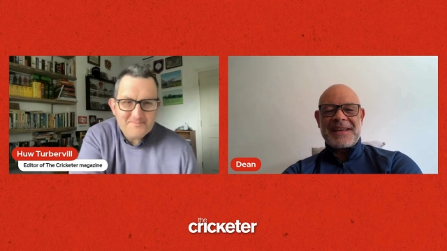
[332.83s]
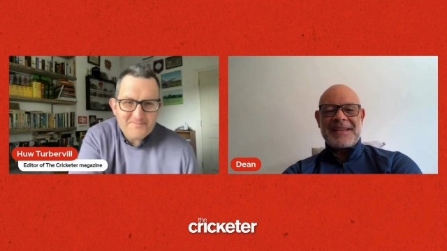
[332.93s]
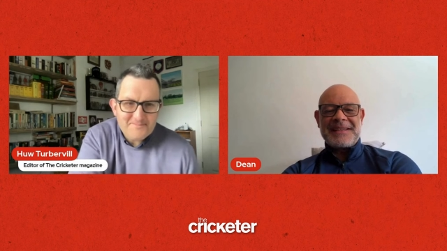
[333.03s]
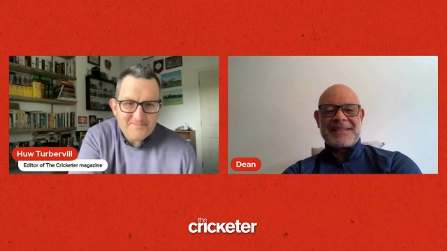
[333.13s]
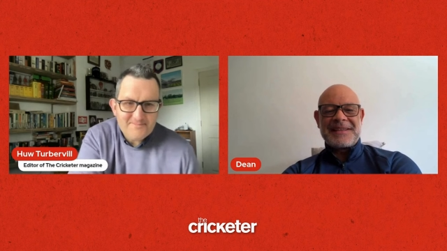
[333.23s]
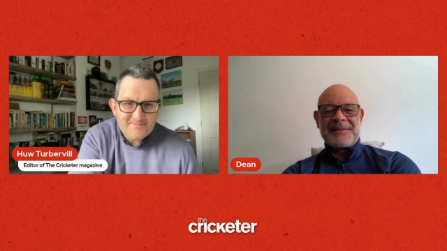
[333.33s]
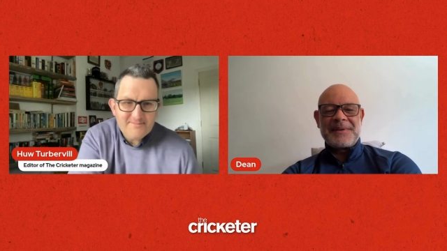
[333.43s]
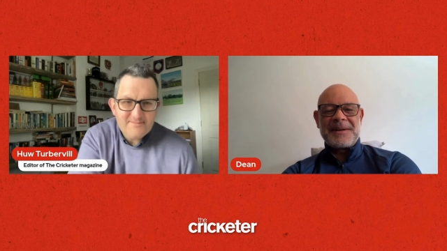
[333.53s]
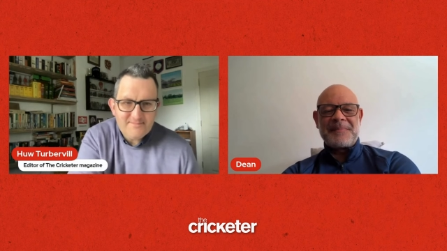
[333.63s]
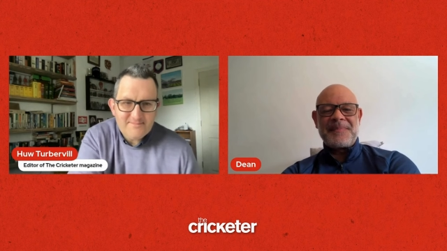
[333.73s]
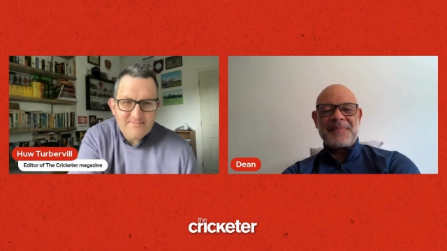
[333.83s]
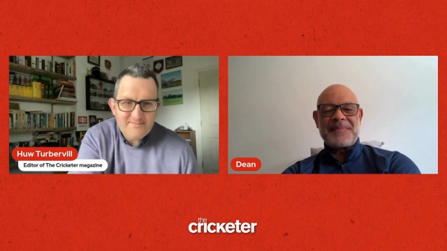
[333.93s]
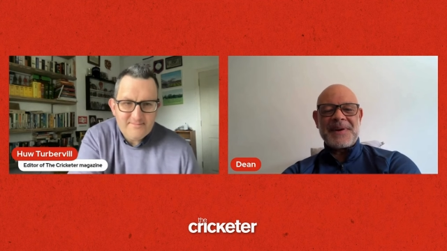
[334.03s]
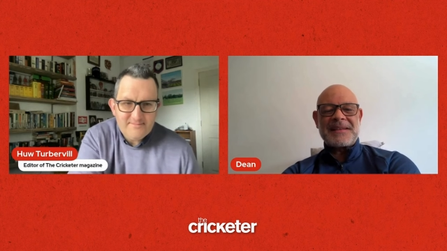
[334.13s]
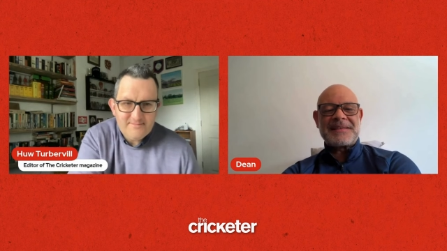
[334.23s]
Speaker 1: into um,
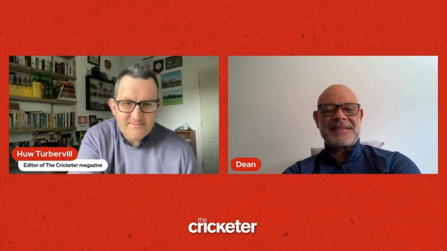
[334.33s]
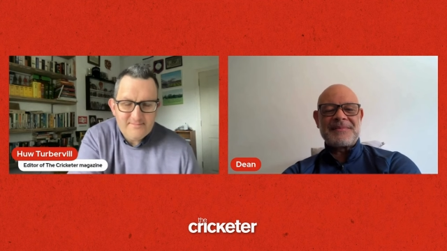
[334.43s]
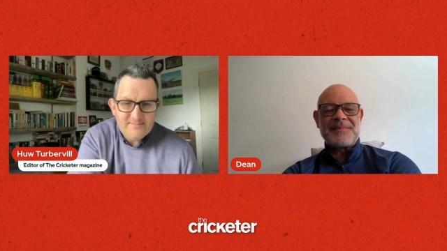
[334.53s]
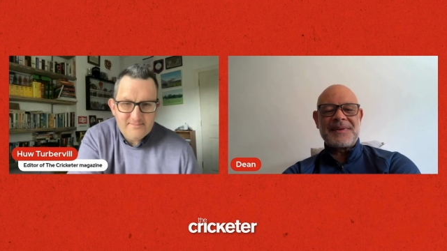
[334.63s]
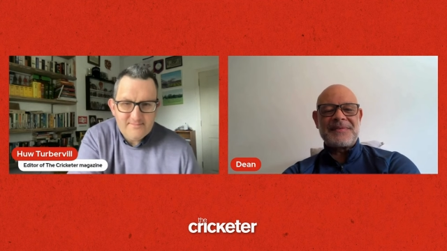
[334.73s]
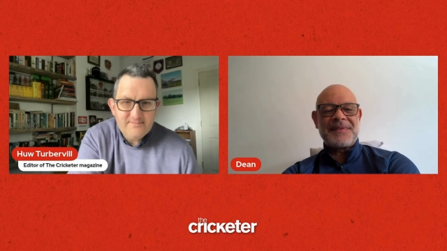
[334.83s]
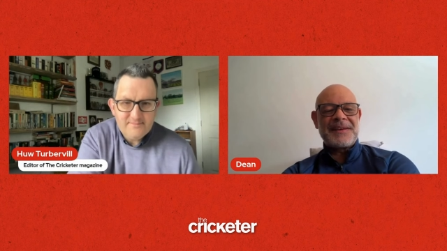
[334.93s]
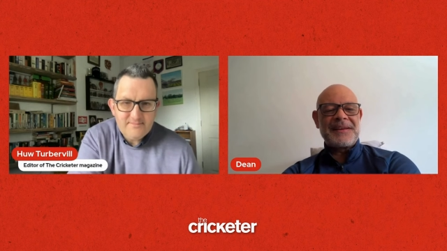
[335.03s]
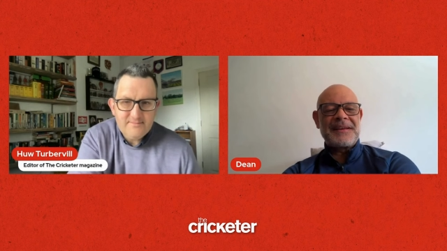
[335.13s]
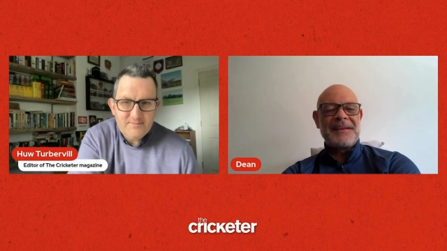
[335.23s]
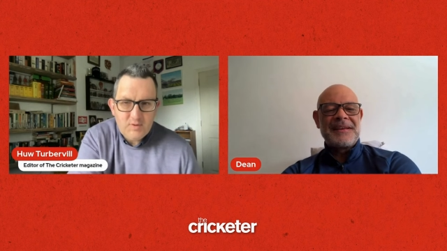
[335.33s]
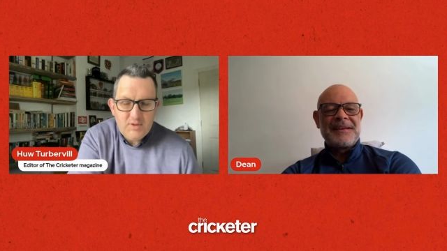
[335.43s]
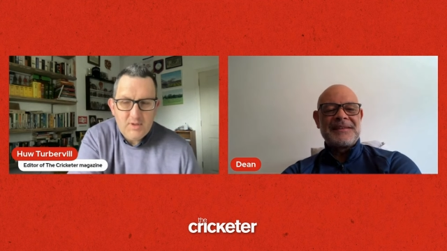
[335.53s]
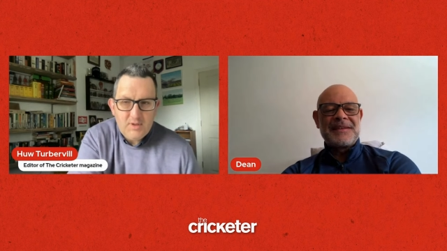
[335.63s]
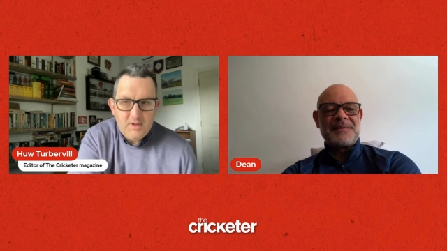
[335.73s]
practicing with uh,
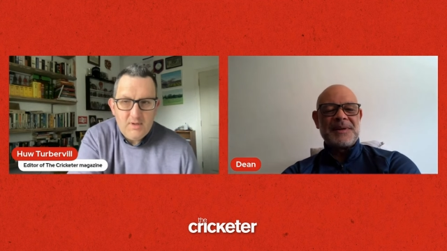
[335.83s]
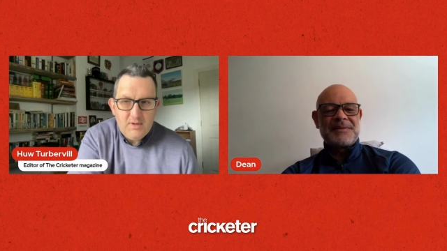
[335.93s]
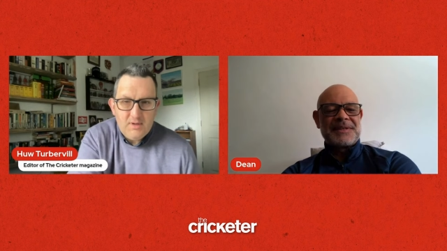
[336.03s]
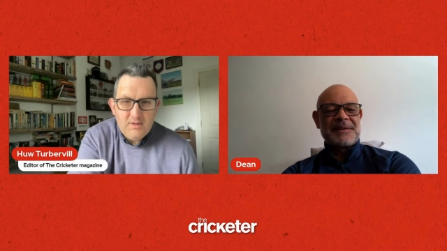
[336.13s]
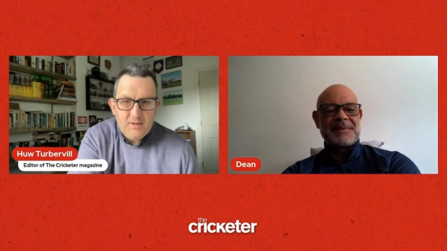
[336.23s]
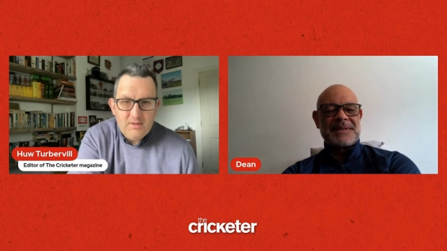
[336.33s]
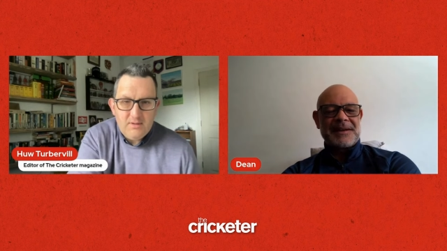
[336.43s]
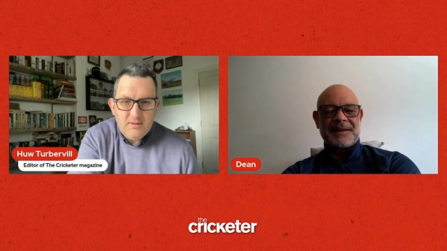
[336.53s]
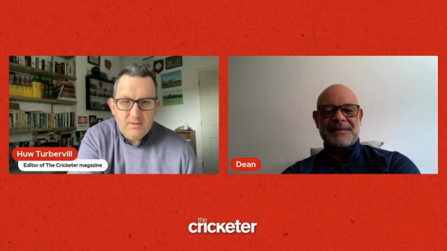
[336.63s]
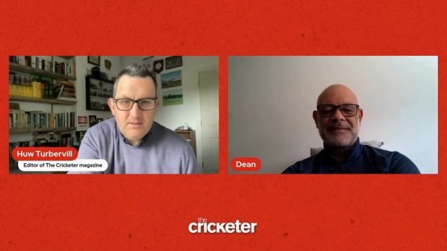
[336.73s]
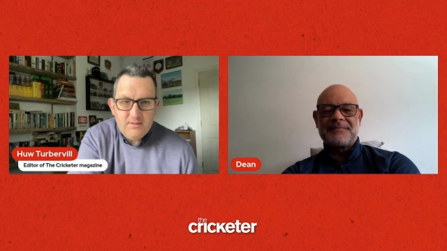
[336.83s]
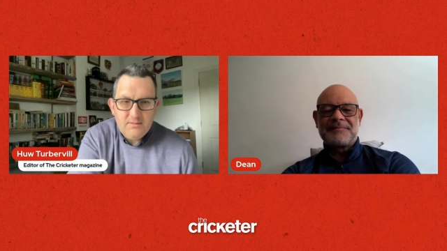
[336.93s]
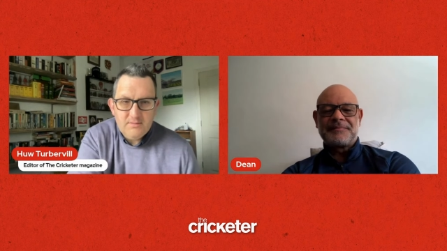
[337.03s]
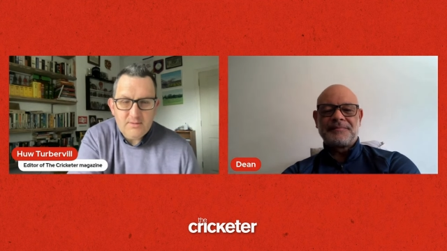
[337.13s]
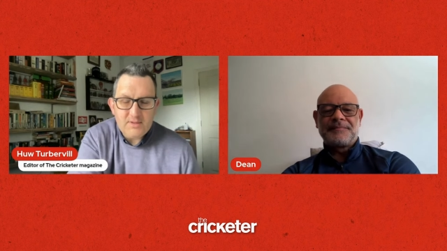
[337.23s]
two world superstars.
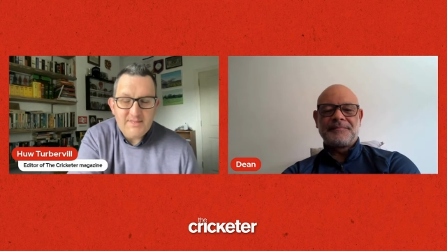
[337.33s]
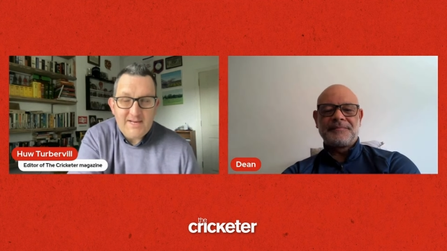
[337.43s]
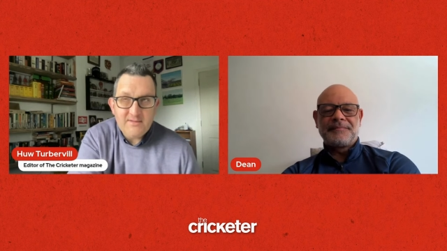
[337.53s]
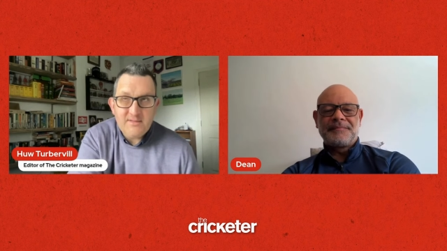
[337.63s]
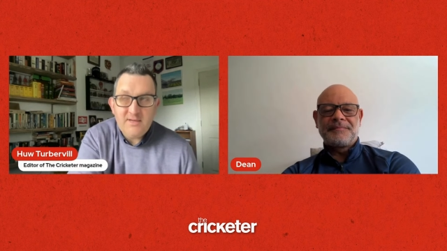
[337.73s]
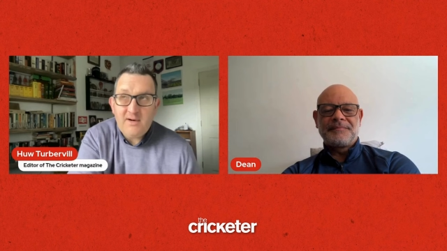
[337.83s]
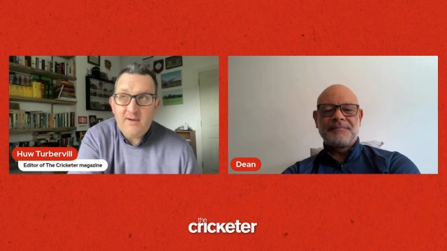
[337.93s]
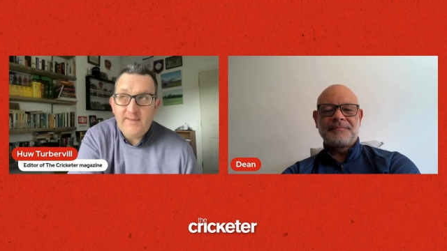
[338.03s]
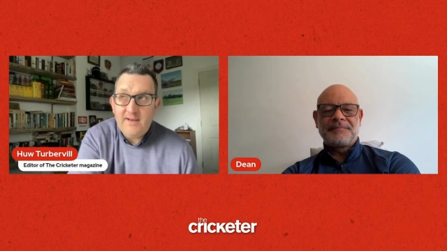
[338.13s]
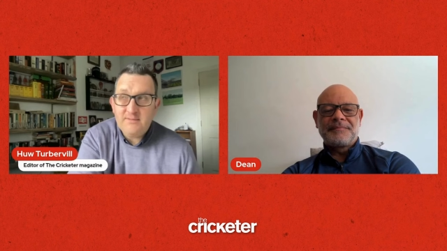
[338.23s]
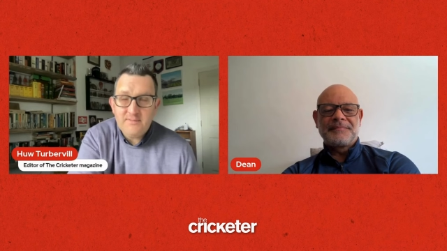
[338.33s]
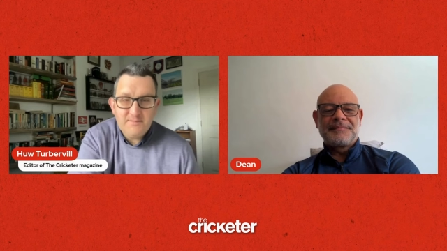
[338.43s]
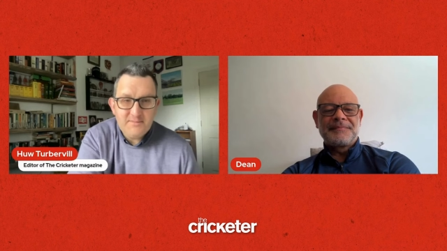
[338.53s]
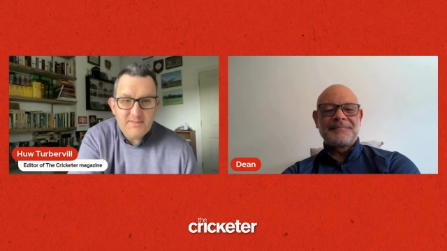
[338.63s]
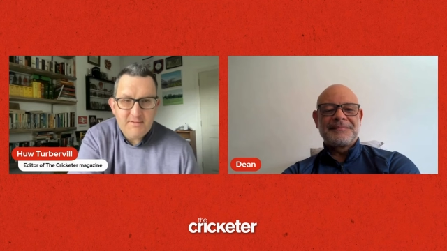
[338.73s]
Speaker 2: Quite a talented car. That it was
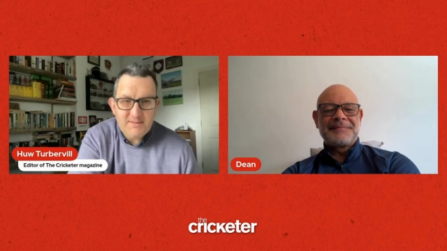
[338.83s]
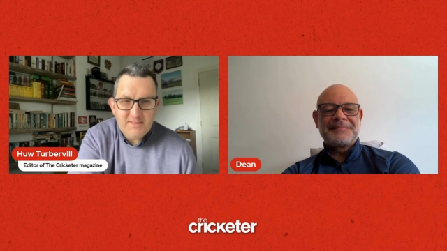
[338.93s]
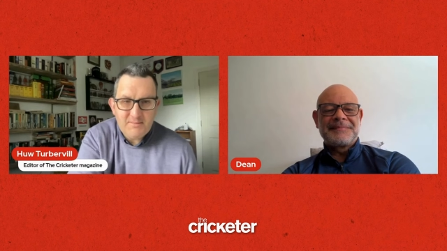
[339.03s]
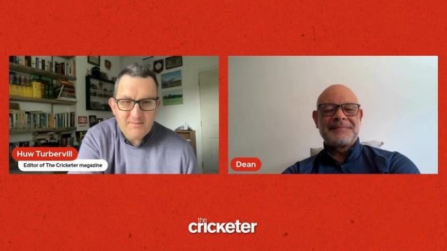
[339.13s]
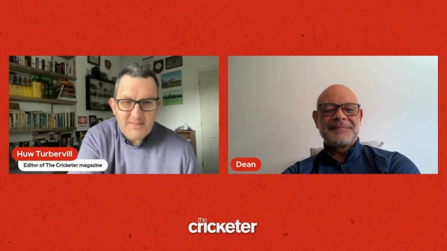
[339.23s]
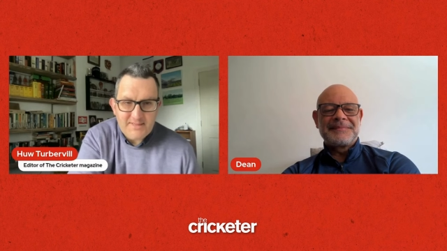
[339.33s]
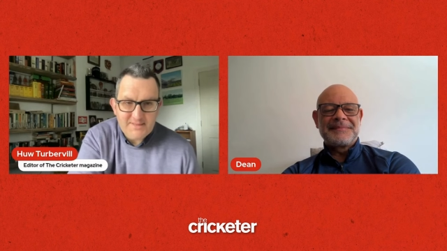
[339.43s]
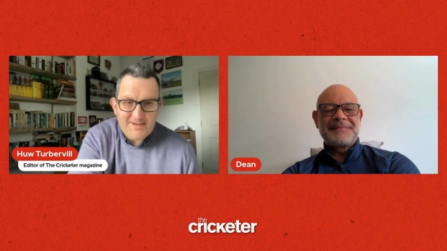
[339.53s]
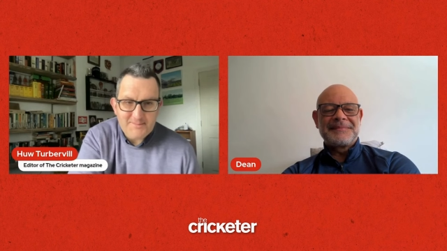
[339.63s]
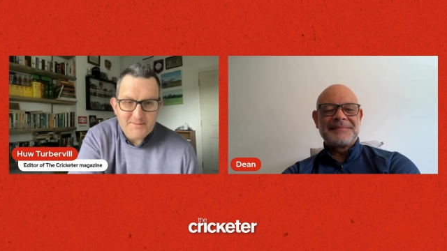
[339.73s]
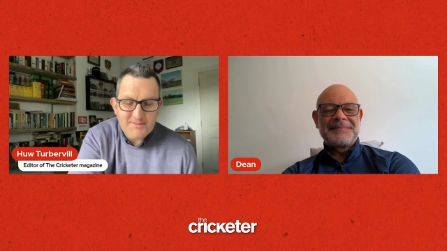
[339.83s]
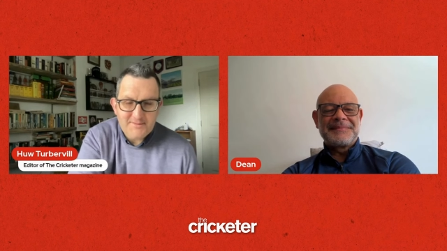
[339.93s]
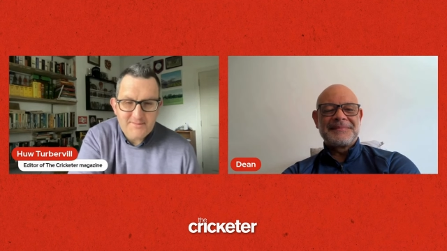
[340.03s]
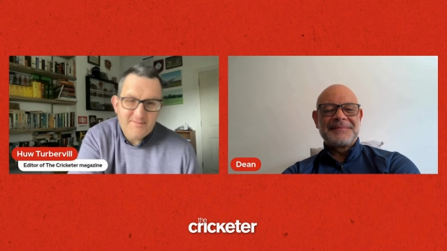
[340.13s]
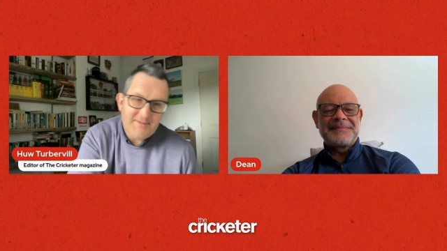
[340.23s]
a serious number of test caps
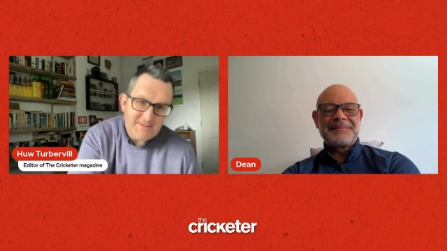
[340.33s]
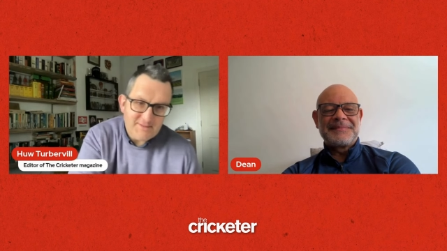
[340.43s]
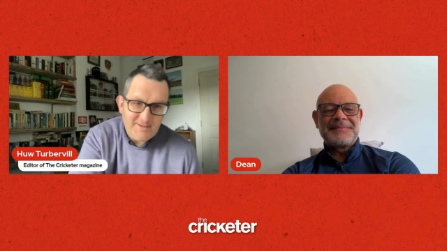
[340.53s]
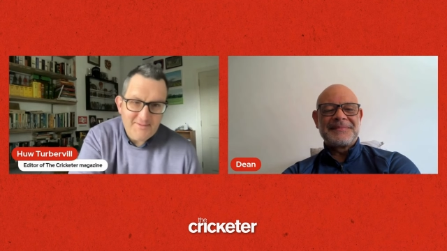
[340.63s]
eventually